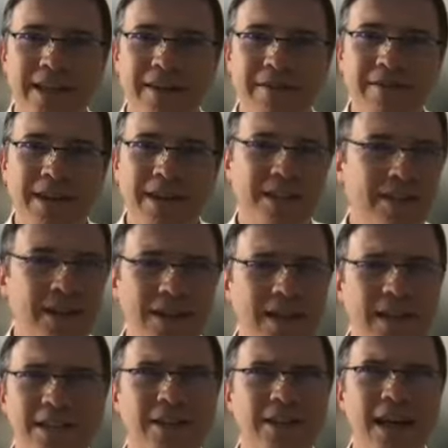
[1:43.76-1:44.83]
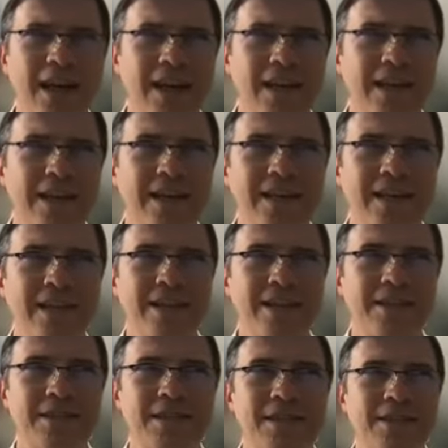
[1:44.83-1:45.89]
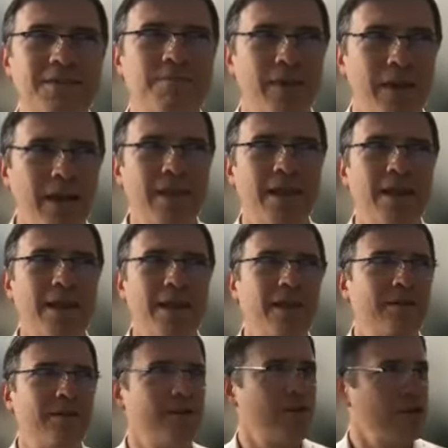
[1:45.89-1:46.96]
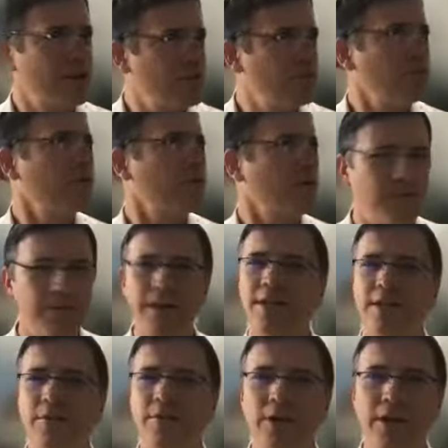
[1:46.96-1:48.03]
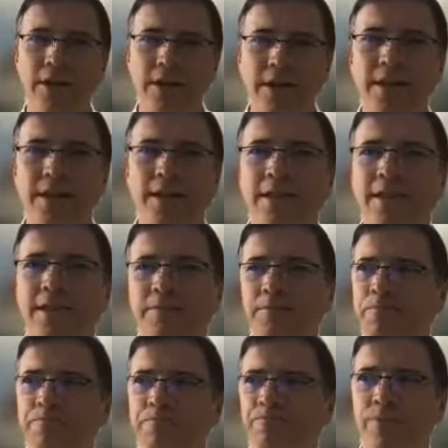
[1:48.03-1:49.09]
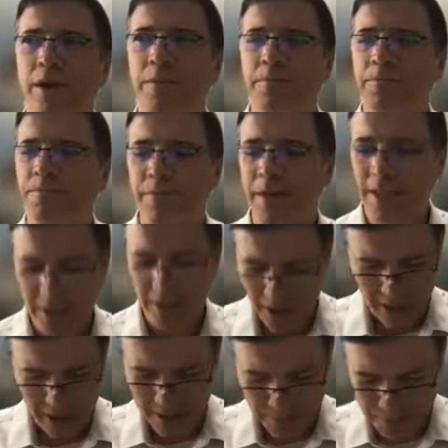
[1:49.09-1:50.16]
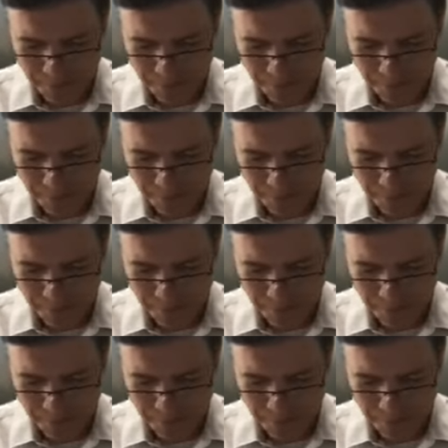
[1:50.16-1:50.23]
Right. But it's not. It's not like uh, this this big thing that uh, you know we've got to fix the world. That's not it.